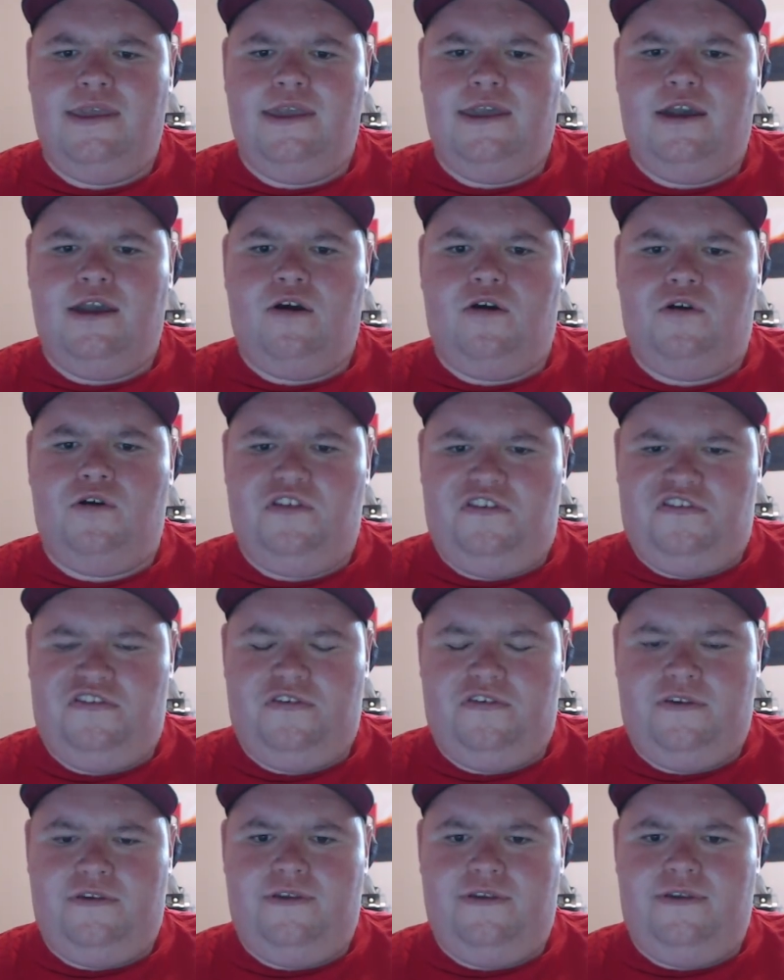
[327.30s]

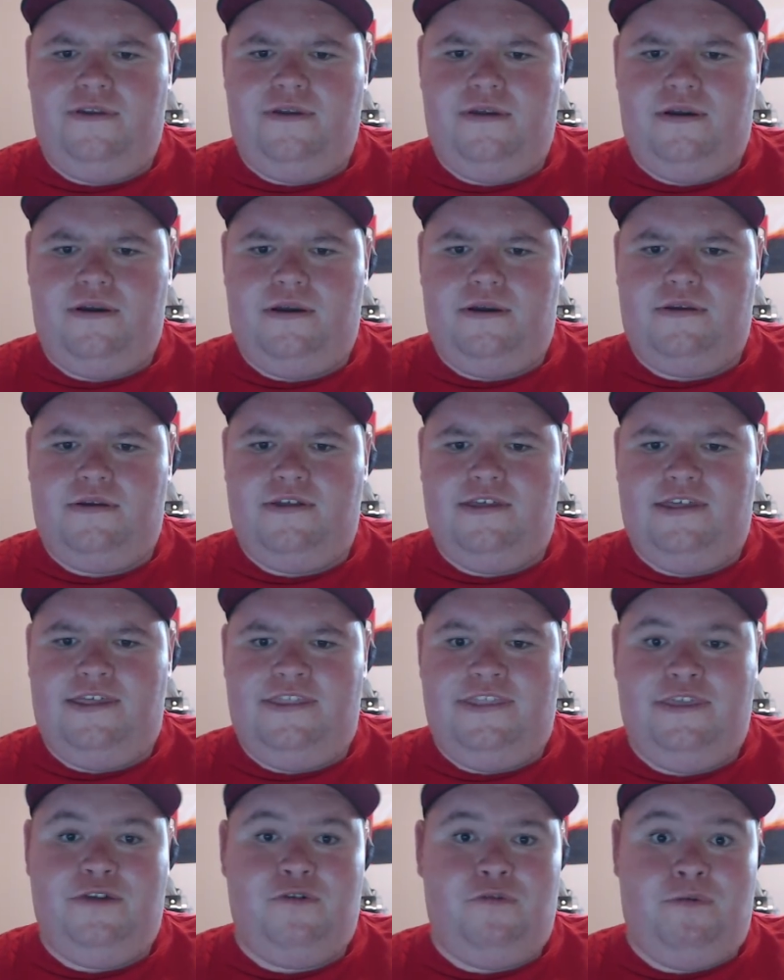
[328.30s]
Honestly, and
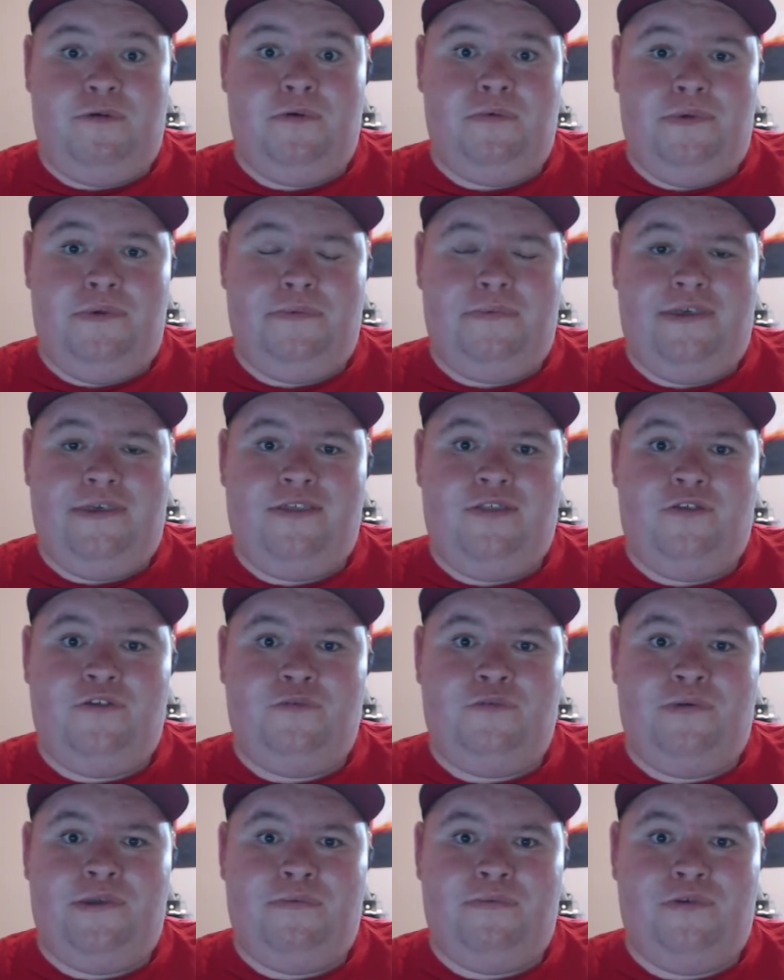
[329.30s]
there will probably be a lot
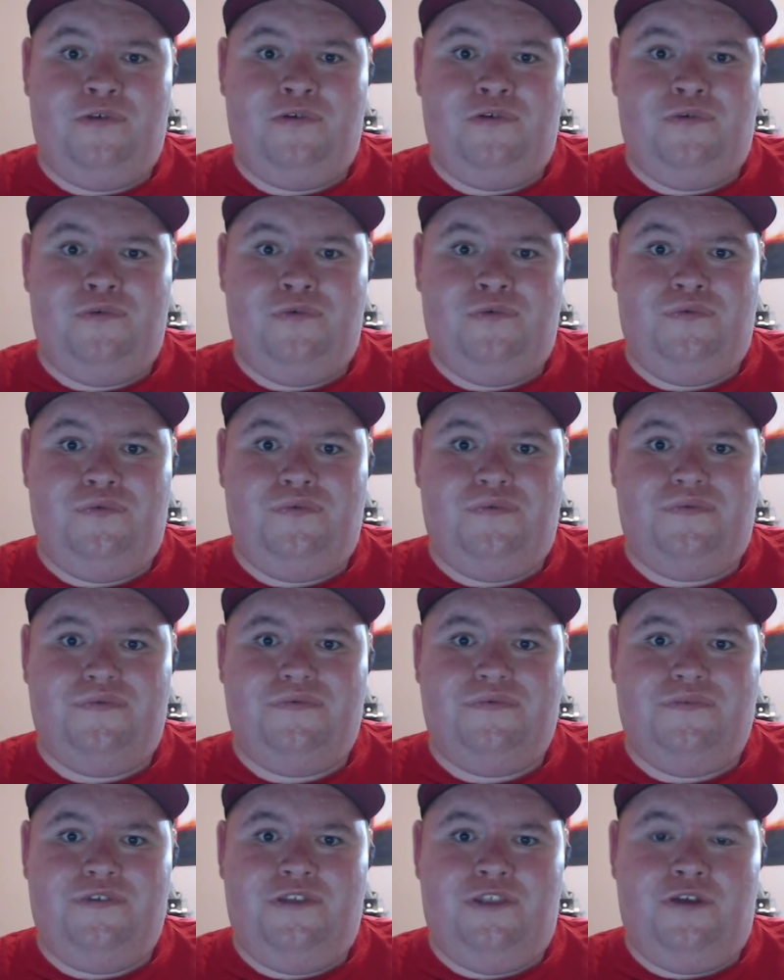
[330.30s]
of people who
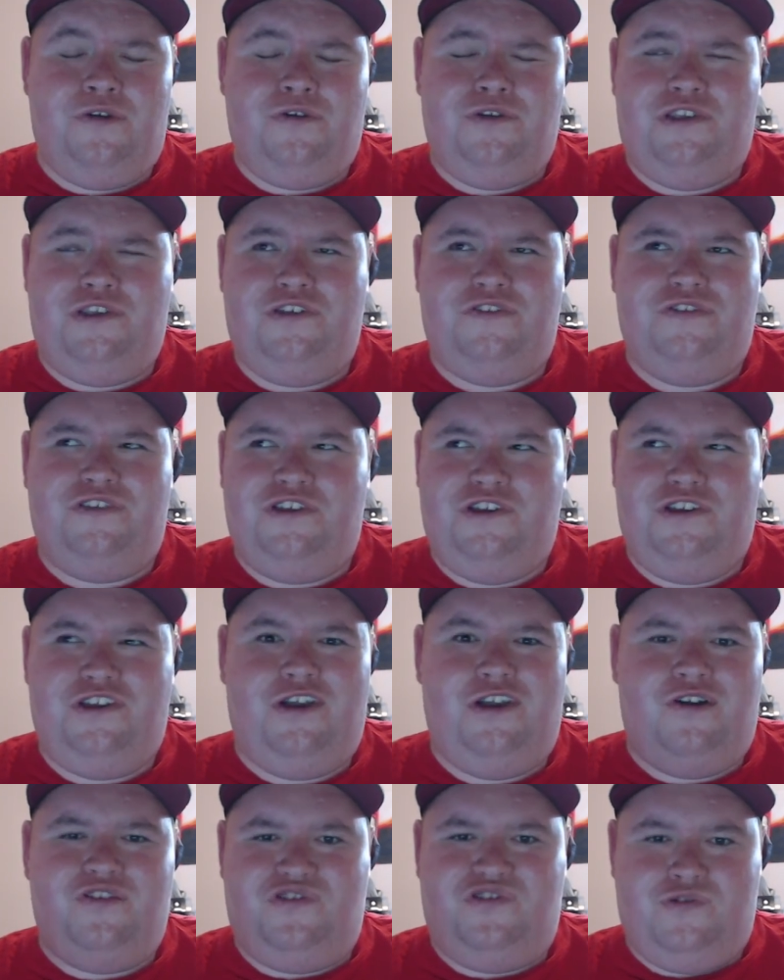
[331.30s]
you can
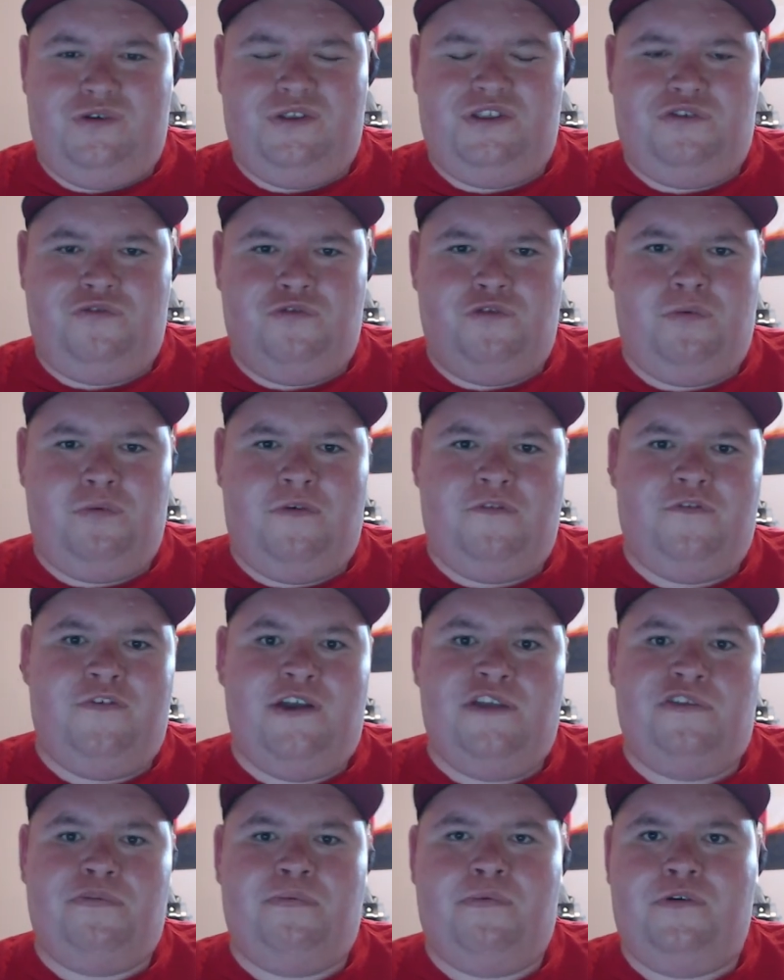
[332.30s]
go join a group on
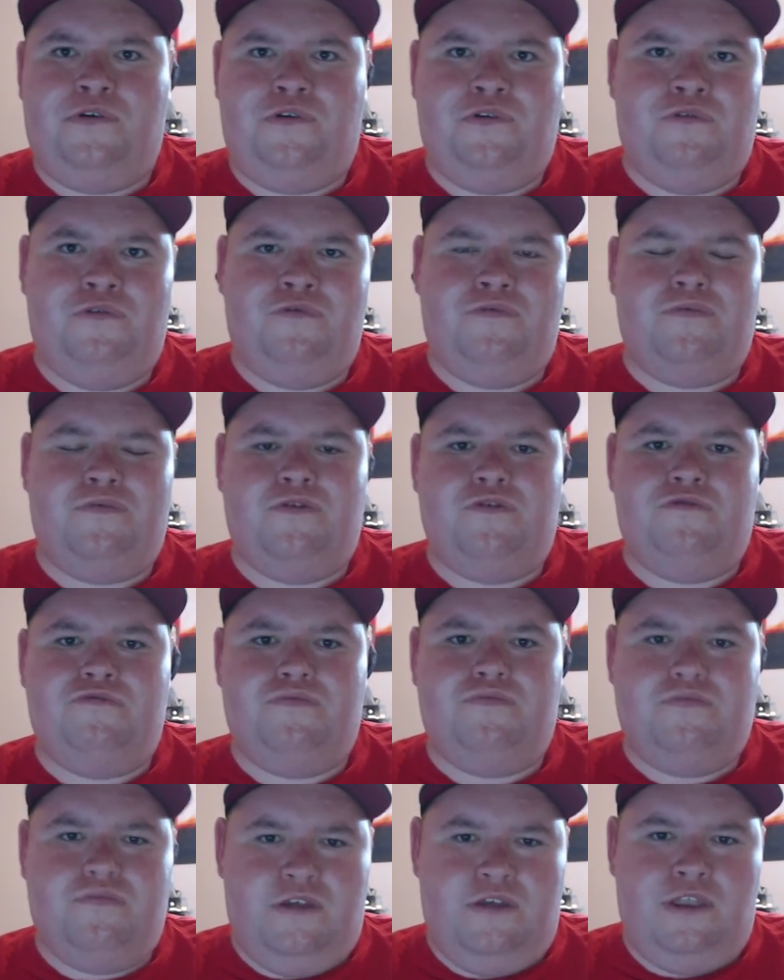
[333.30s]
Facebook who
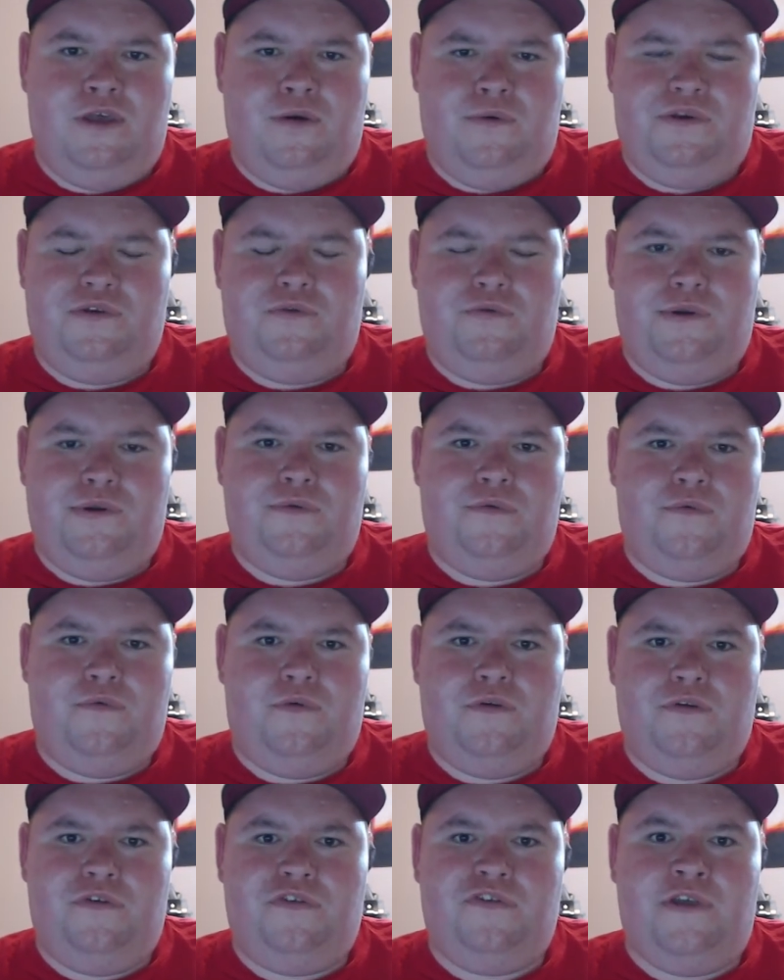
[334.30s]
agree with
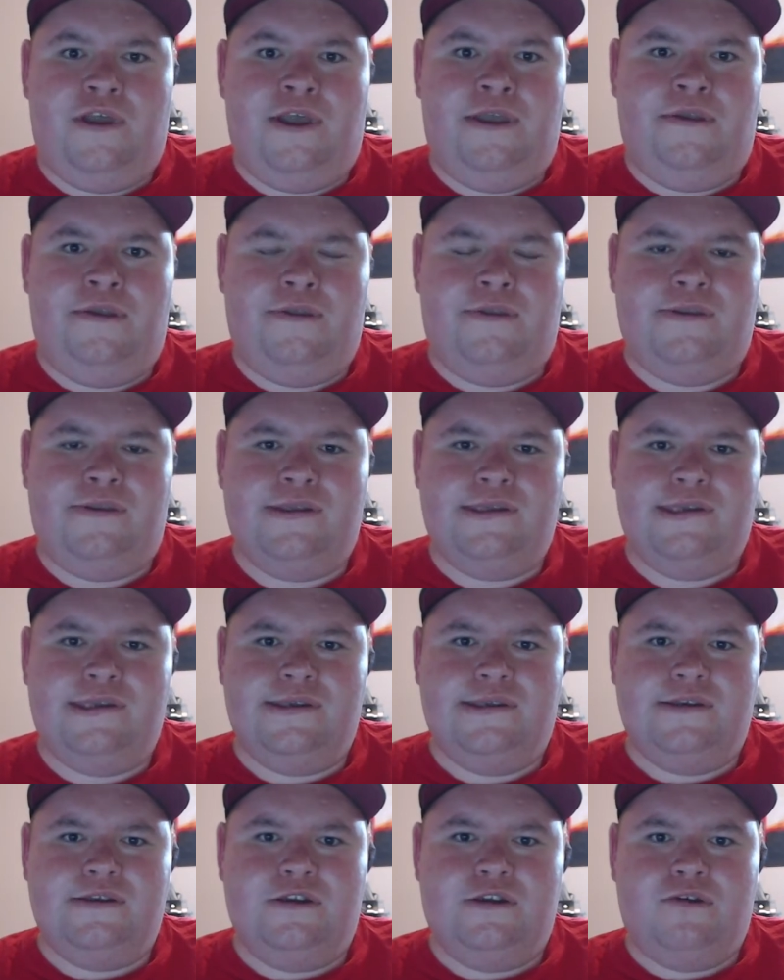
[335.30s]
what you say and
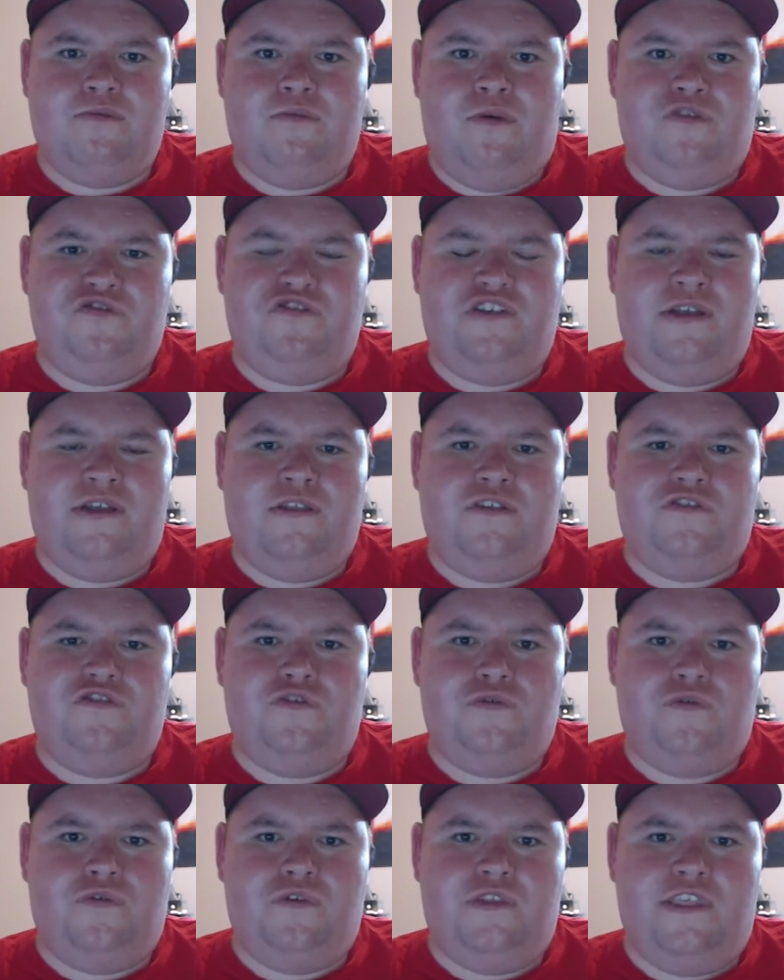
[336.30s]
won't challenge
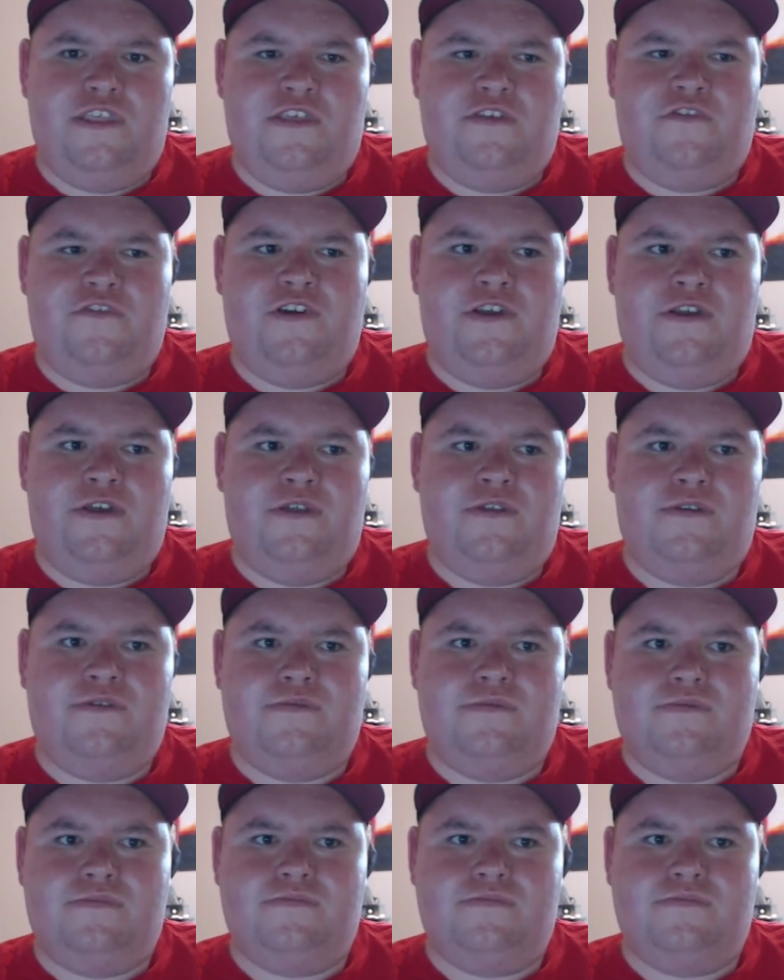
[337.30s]
you on anything, and